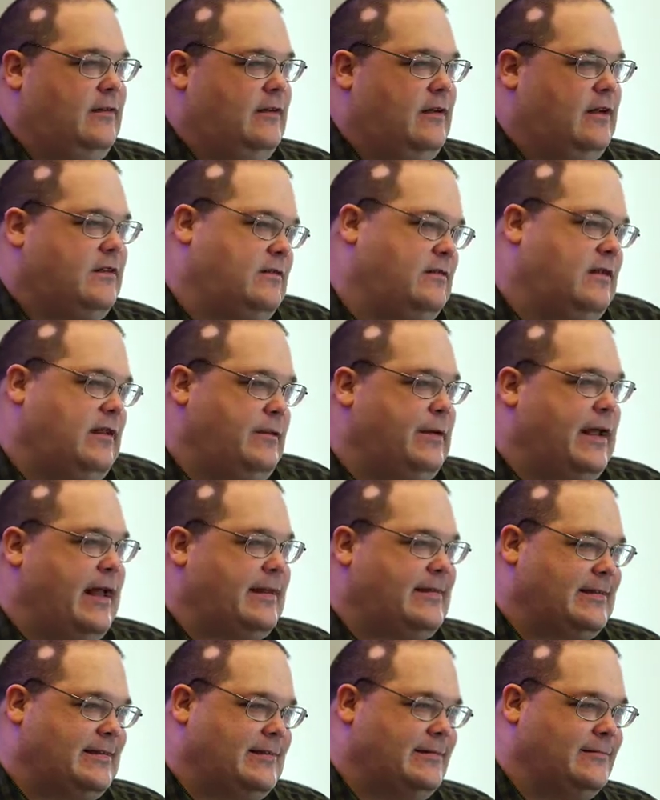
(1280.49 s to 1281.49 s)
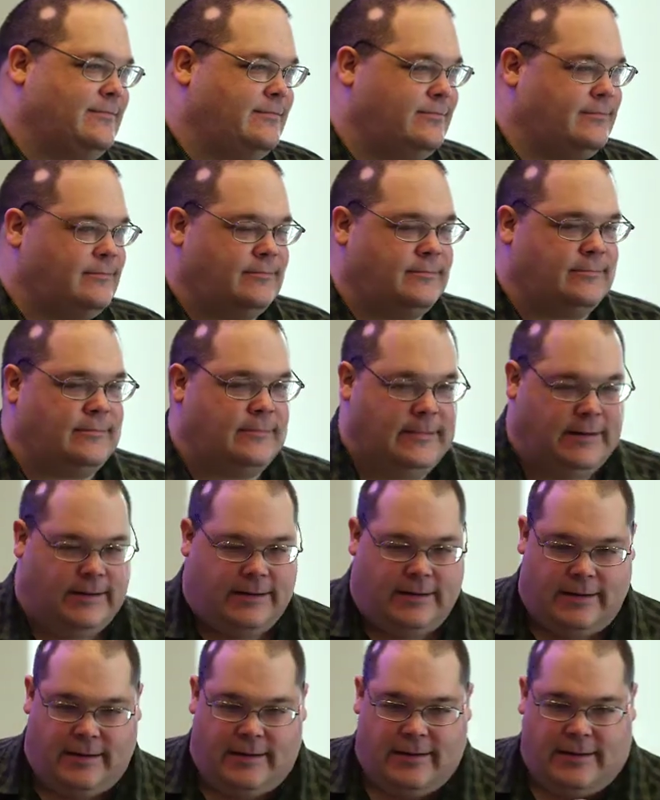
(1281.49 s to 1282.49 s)
I mean, it's
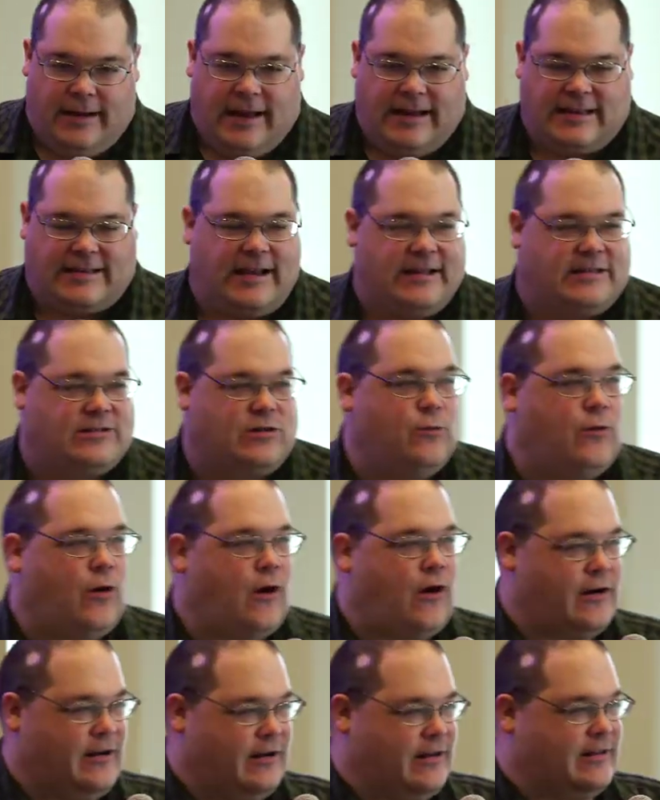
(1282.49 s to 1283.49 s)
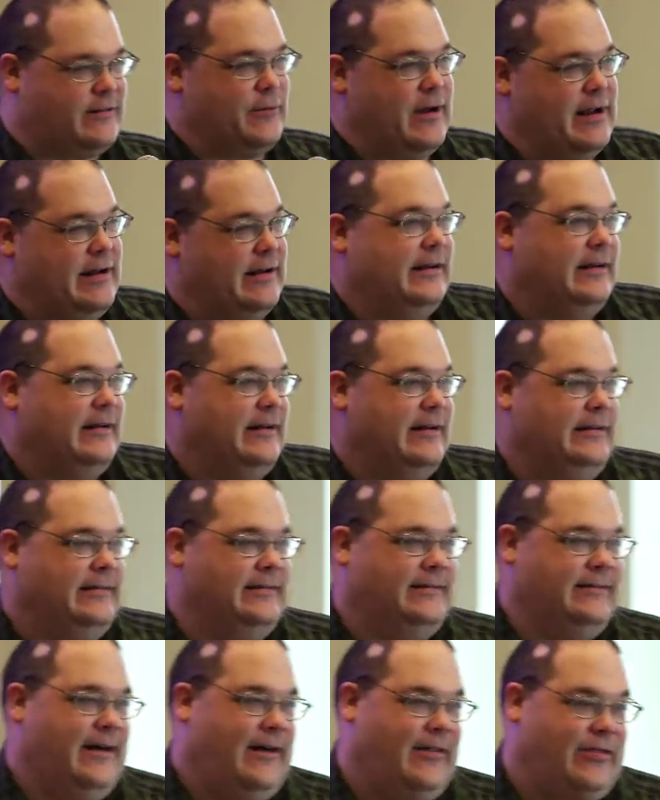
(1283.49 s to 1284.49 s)
too hard to explain it in
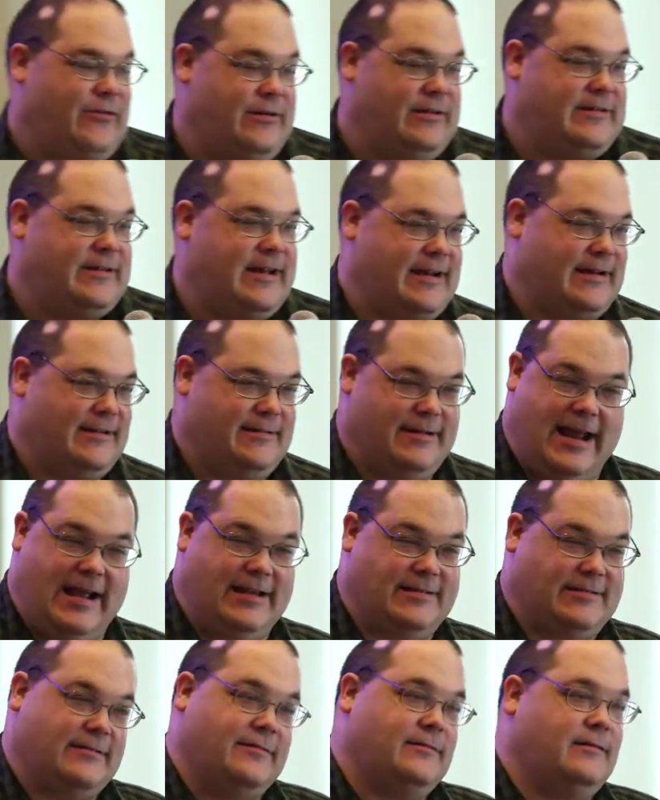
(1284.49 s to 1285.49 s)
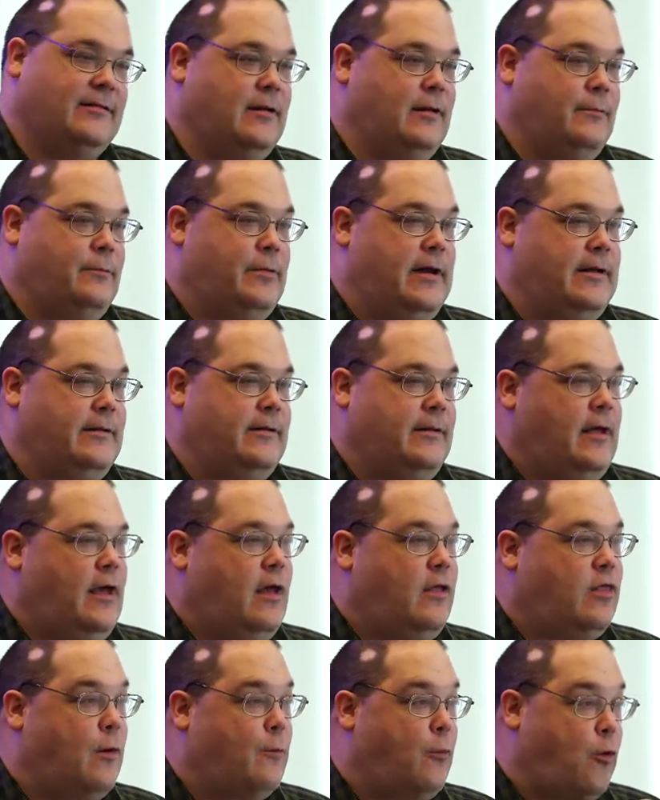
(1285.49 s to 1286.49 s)
a 3-second answer. But
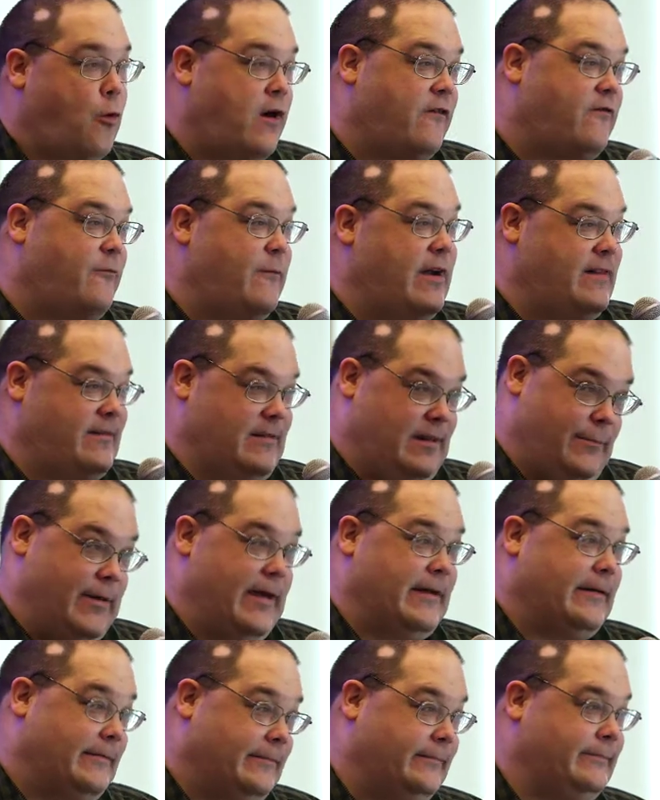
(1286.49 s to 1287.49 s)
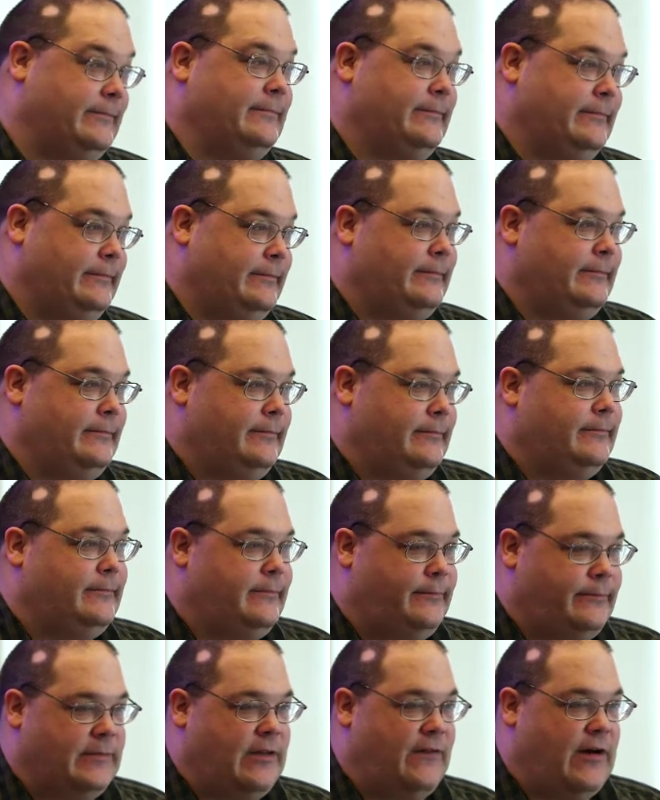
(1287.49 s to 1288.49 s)
the more information, the better.
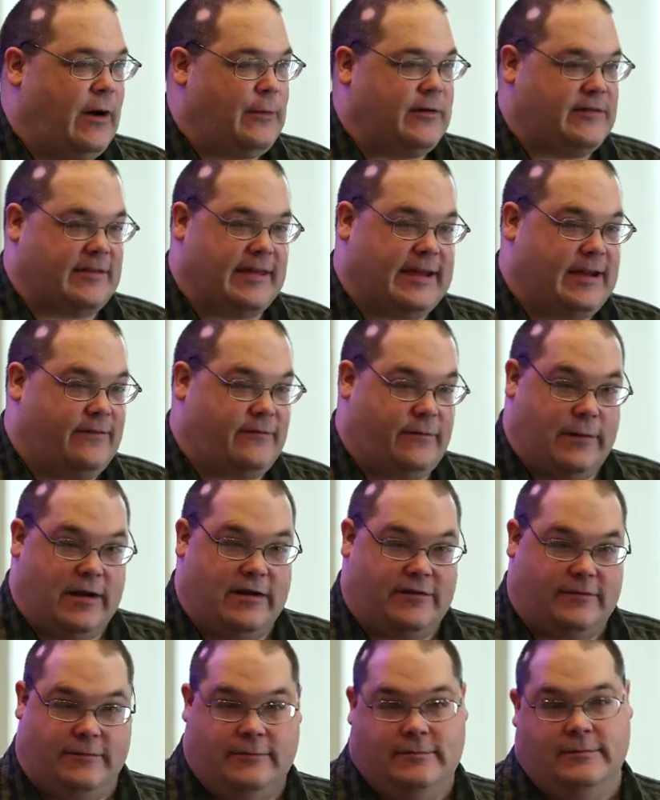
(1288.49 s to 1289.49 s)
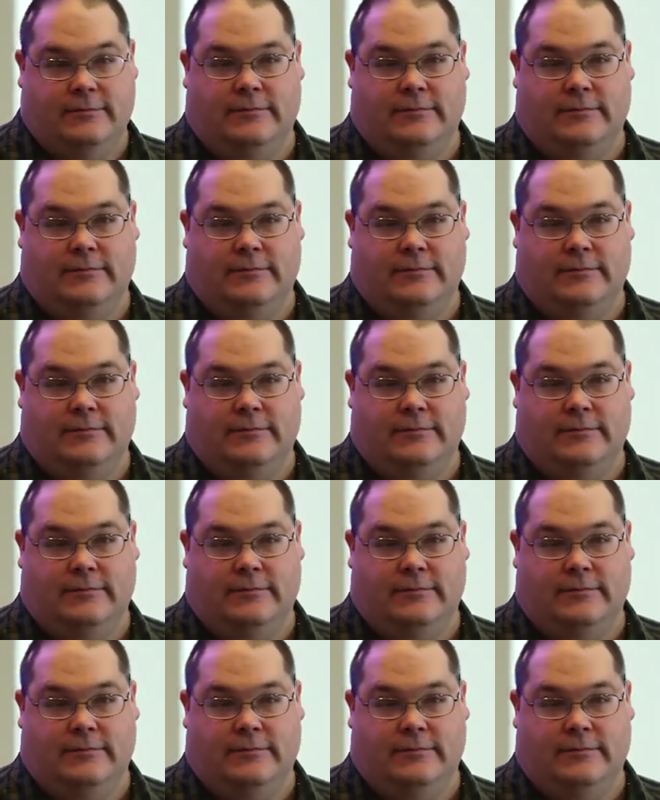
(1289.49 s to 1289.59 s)
Developers like information.